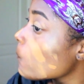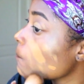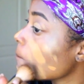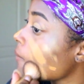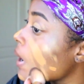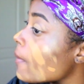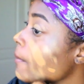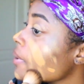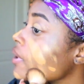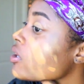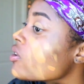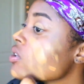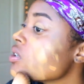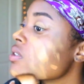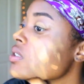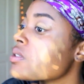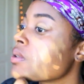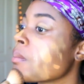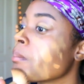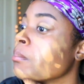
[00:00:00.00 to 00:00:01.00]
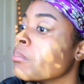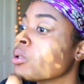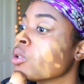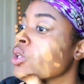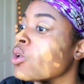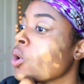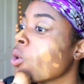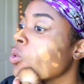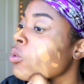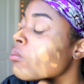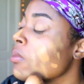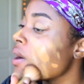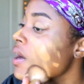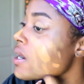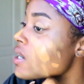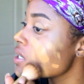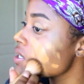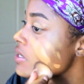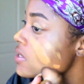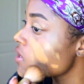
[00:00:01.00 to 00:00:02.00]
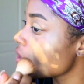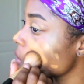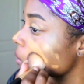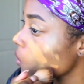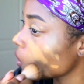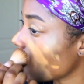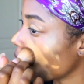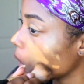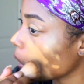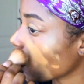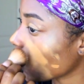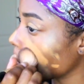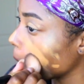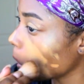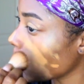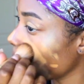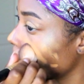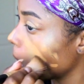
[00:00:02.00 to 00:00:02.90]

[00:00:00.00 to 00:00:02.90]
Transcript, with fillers: my parents blow mine like